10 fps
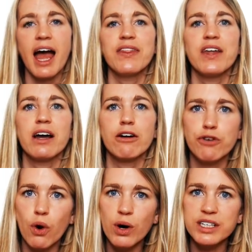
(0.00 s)
And then
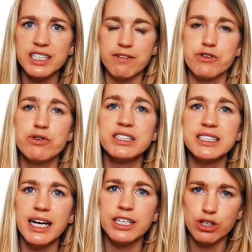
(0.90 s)
of course, if you
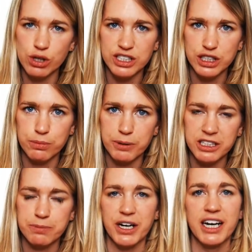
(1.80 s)
decide to do the super
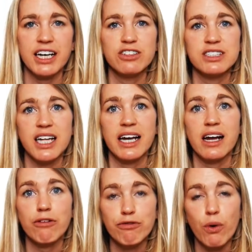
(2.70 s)
sprint and you
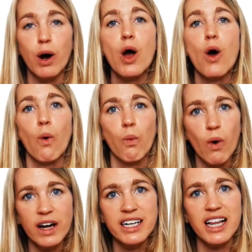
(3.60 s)
sign up for
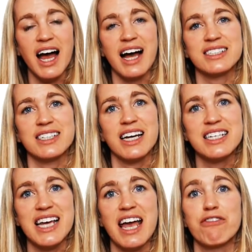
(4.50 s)
one class a
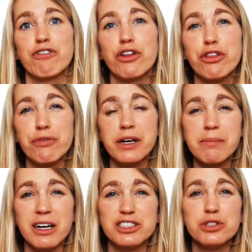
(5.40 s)
day for 3
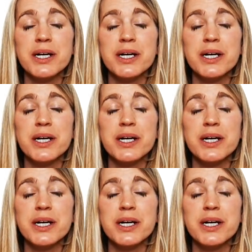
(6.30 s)
months,